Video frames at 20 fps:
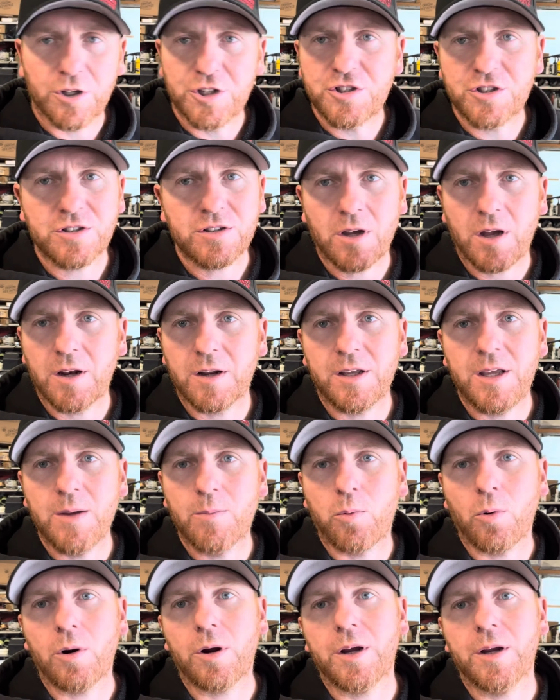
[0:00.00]
just got to
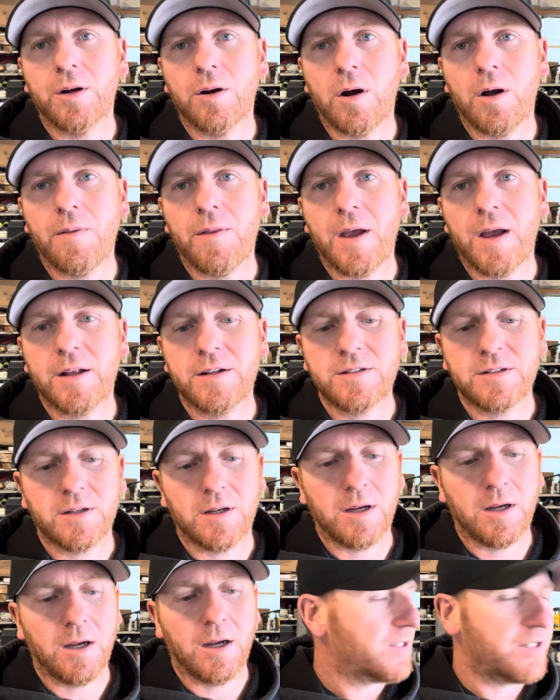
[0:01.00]
keep working on
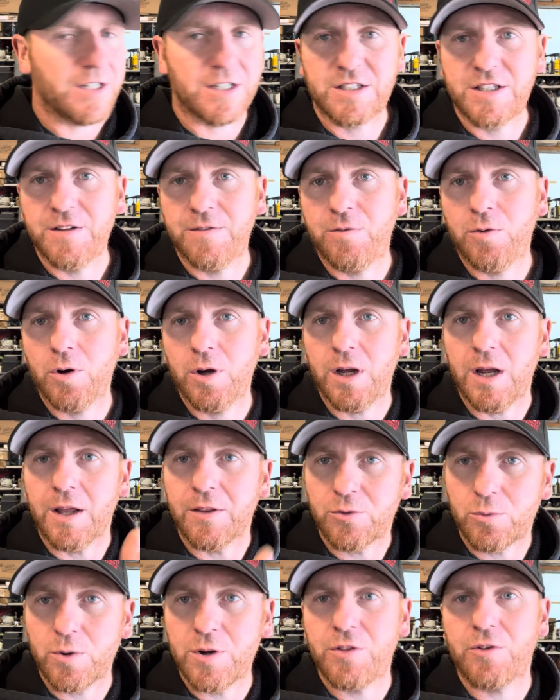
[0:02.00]
that 60 foot
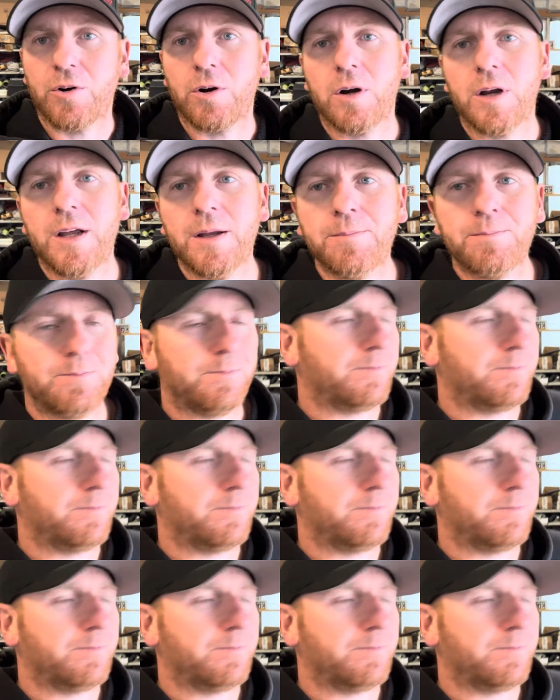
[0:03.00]
and 330.